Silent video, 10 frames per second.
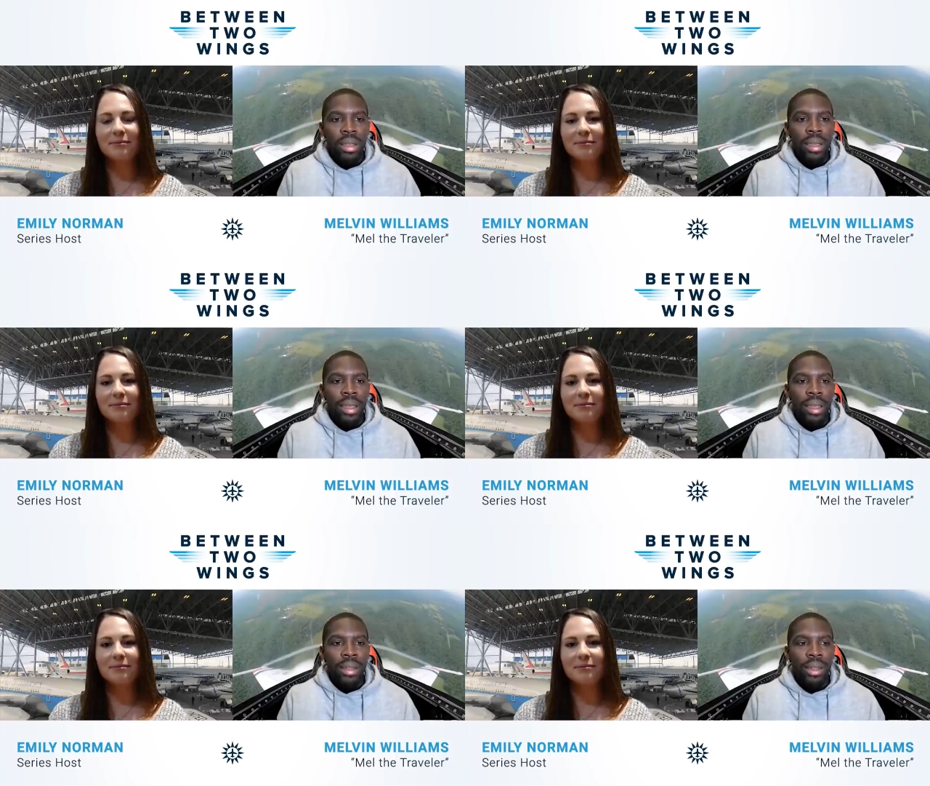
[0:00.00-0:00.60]

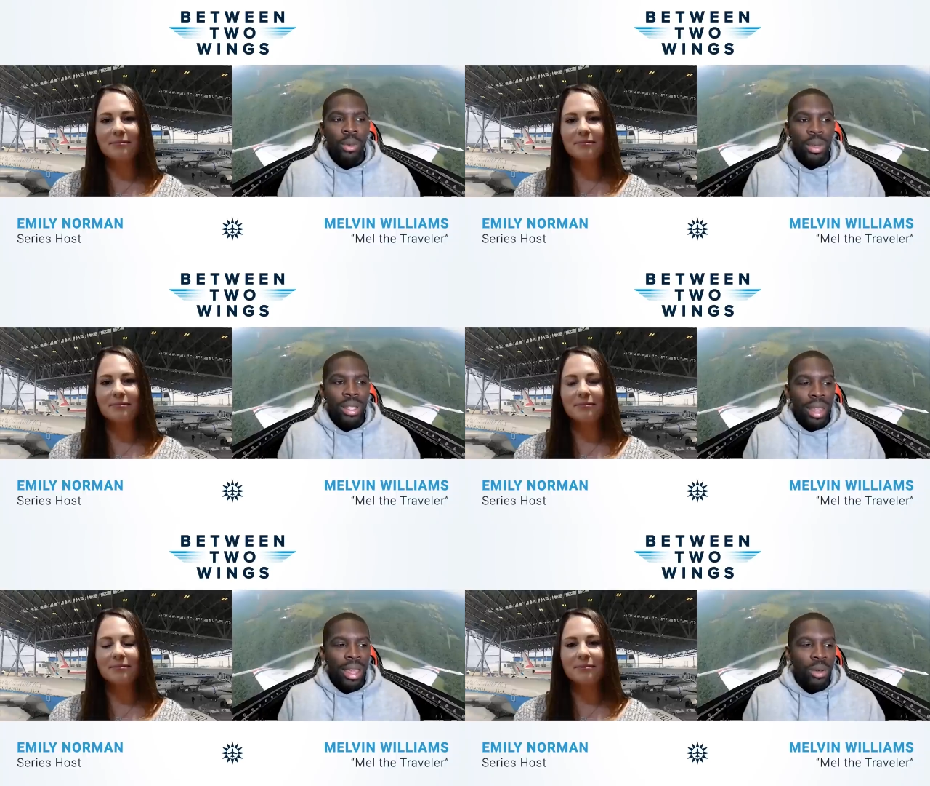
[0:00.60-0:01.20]
Speaker 1: And uh, when
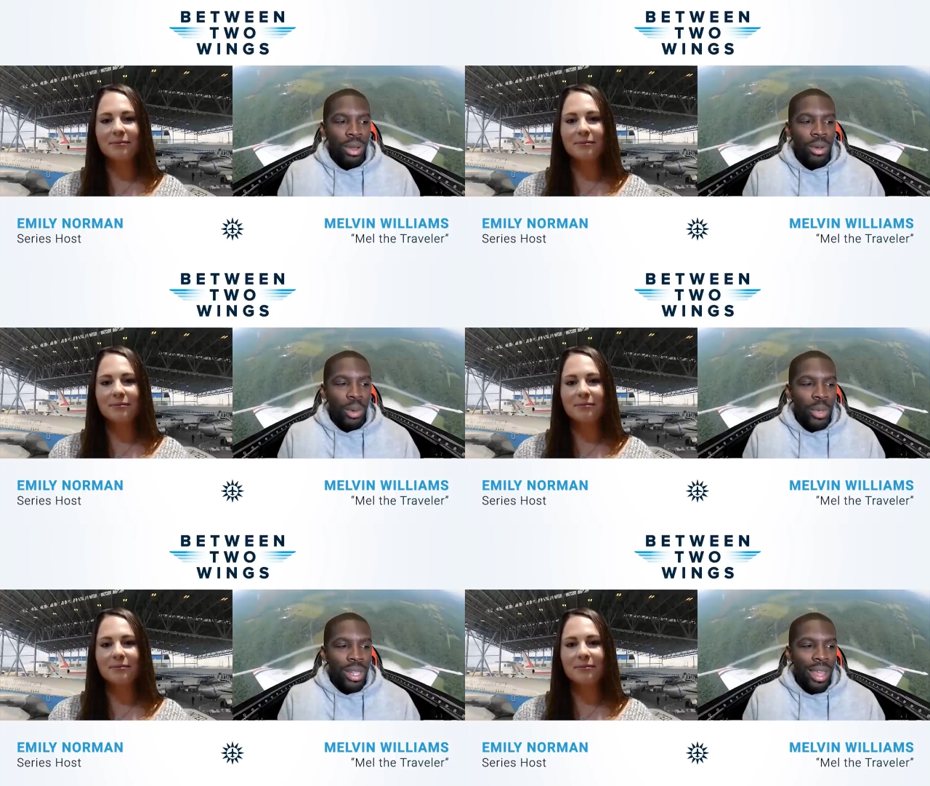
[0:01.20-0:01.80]
he land, well,
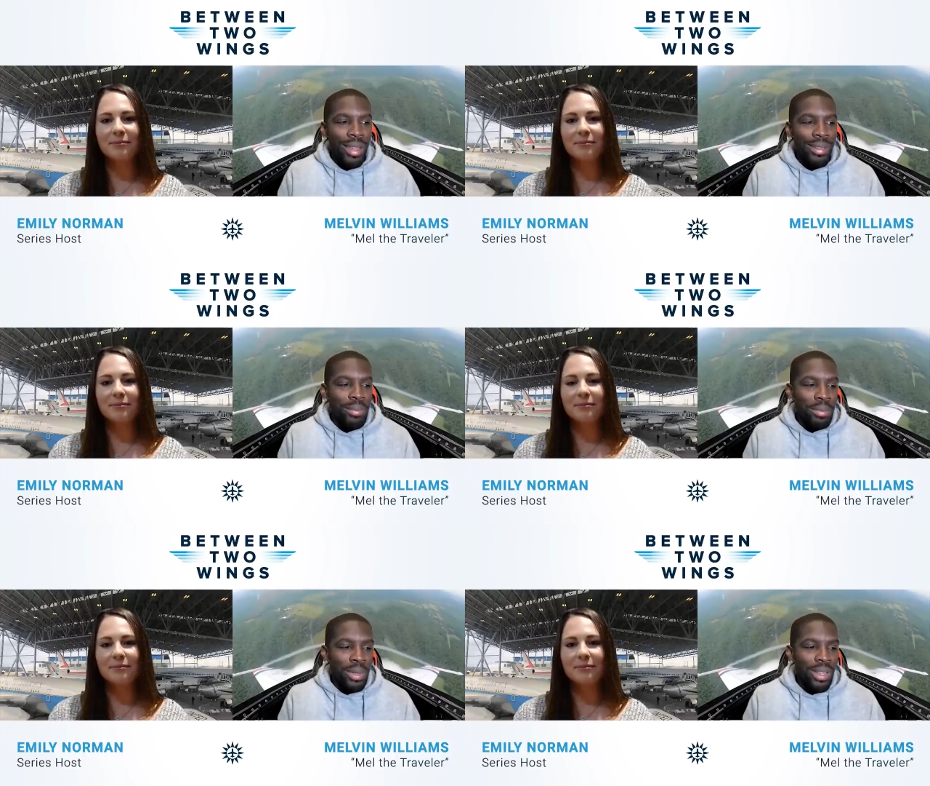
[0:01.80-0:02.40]
when we
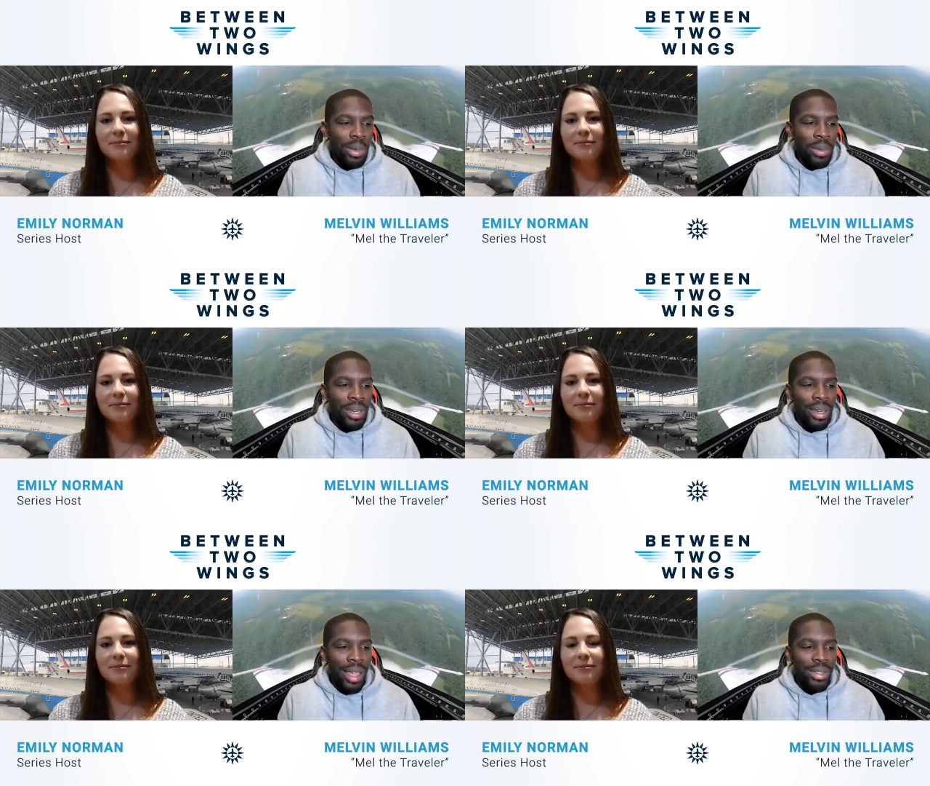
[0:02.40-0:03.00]
landed, pulled the
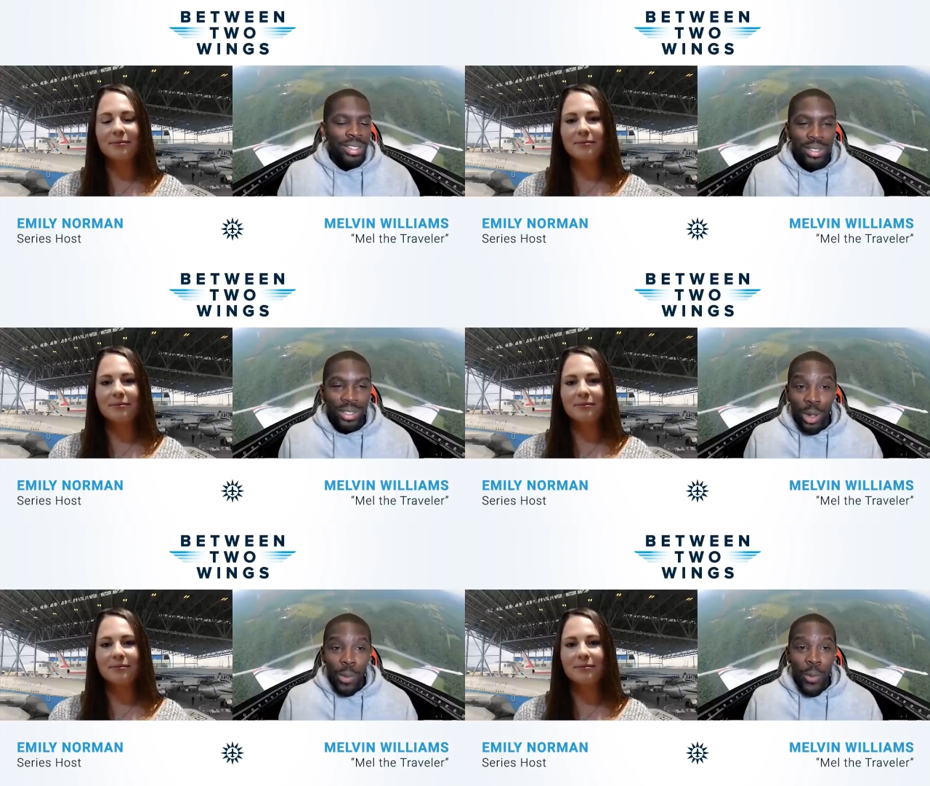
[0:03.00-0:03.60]
airplane in hang. He
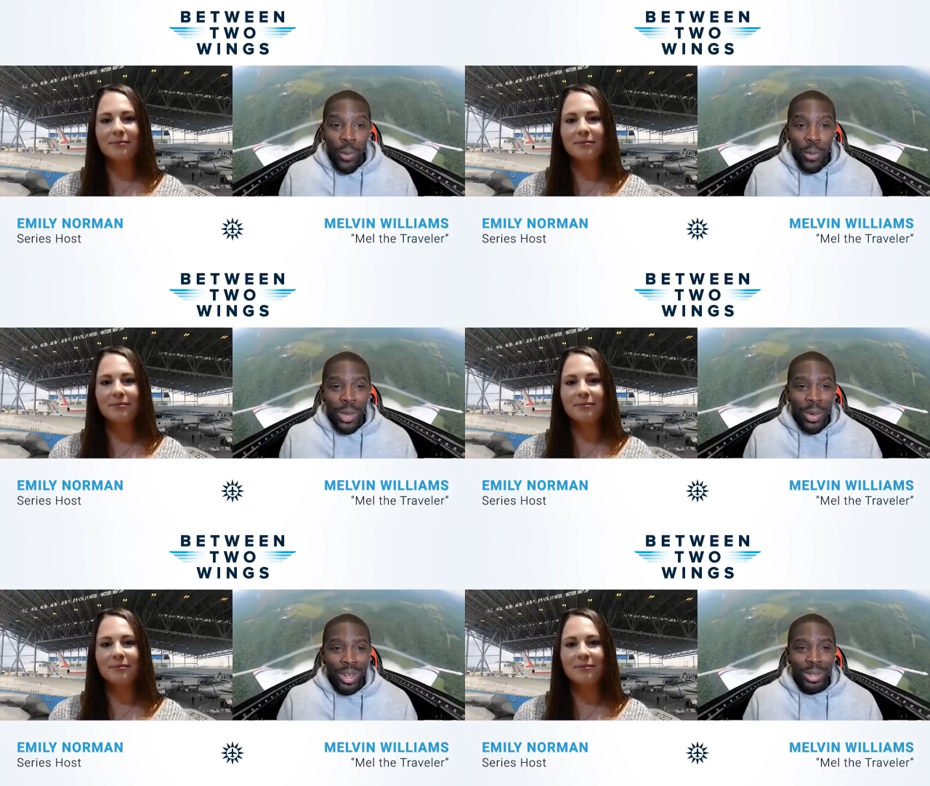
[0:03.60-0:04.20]
said, "So, what
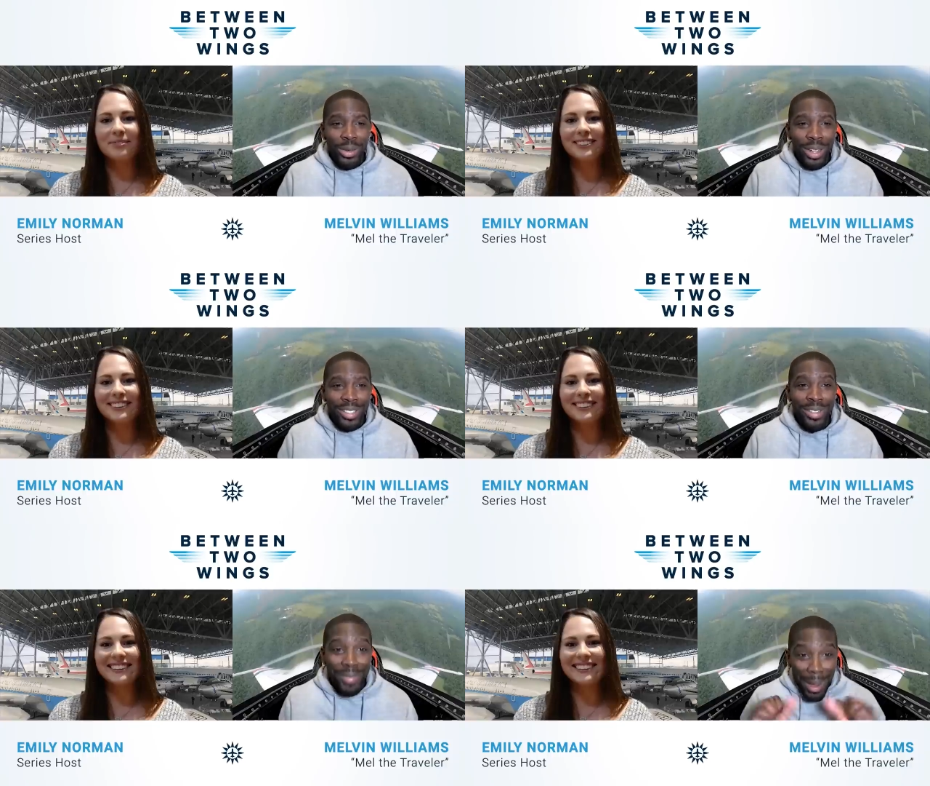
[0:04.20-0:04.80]
do you want to do?" And I
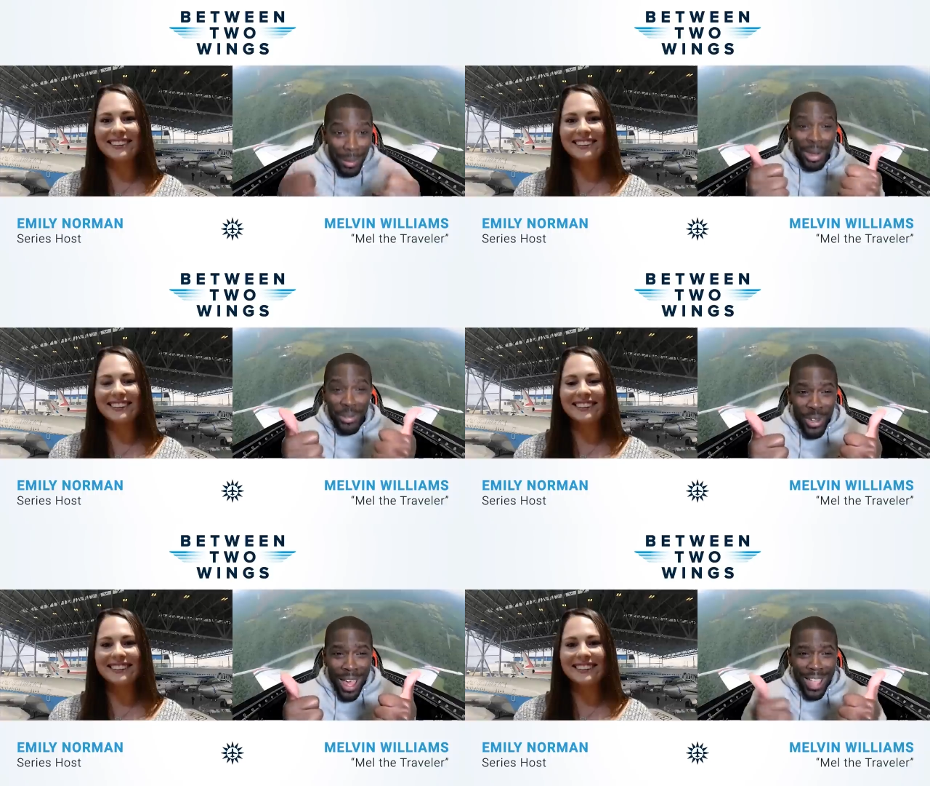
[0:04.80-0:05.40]
said, "I want
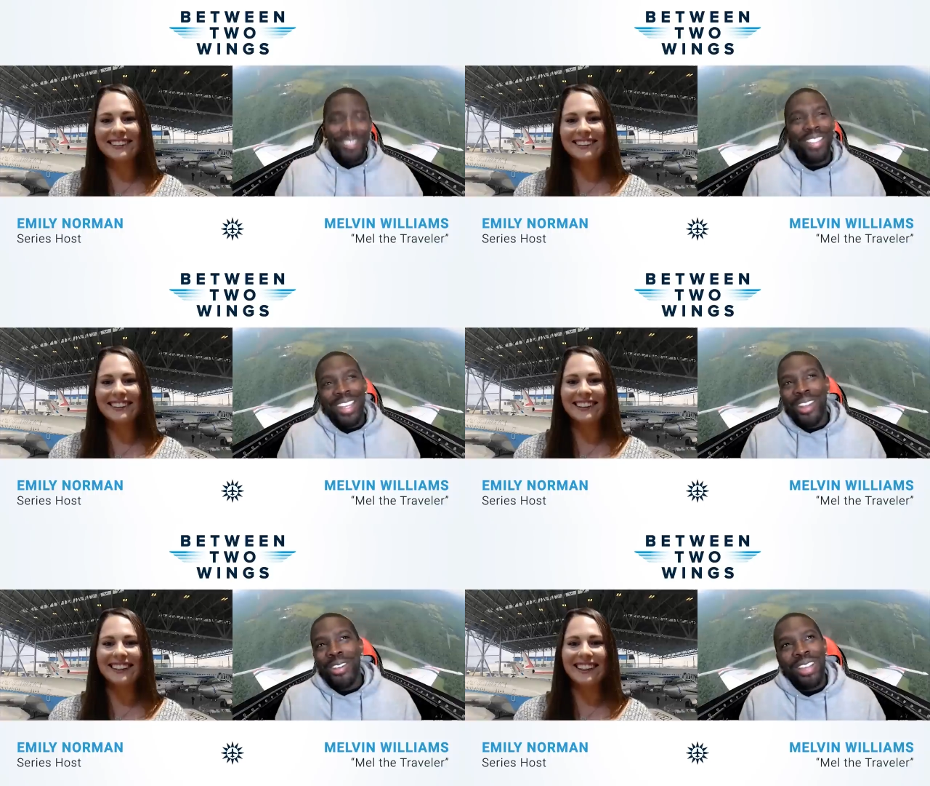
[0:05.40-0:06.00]
to fly,"
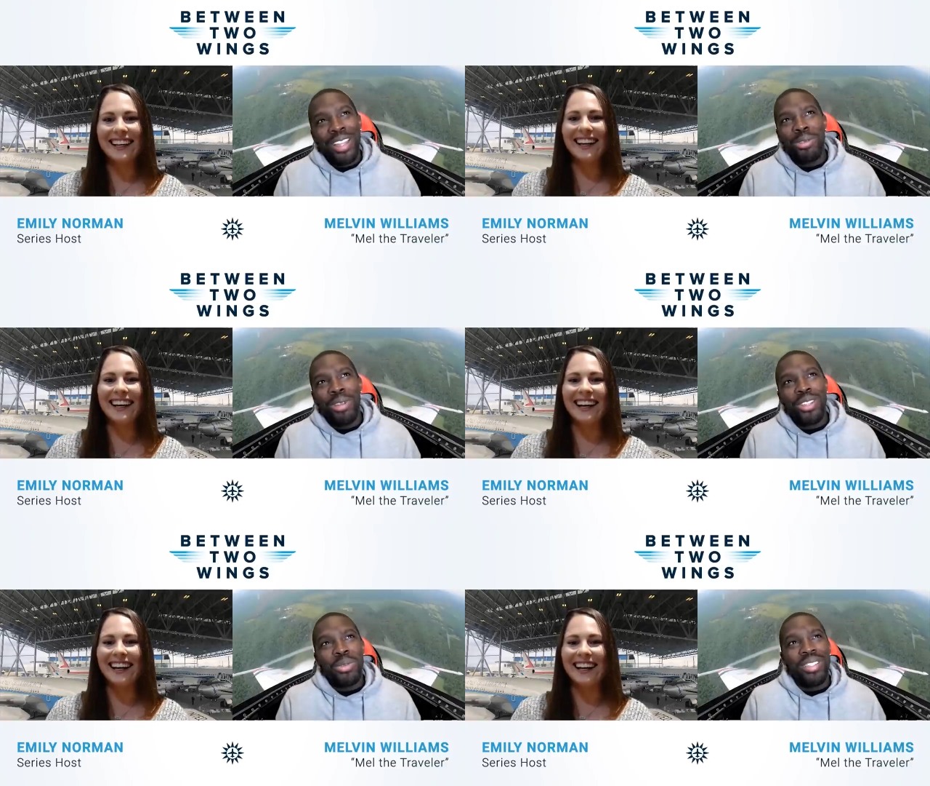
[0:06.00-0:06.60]
you know. And the
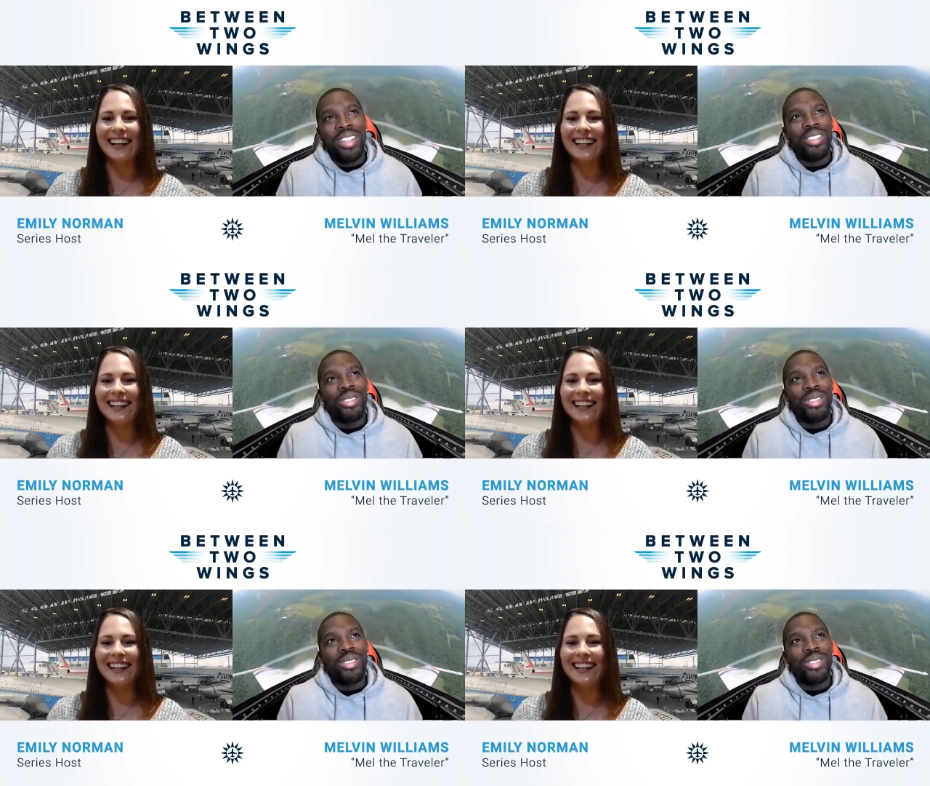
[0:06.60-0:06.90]
rest was history.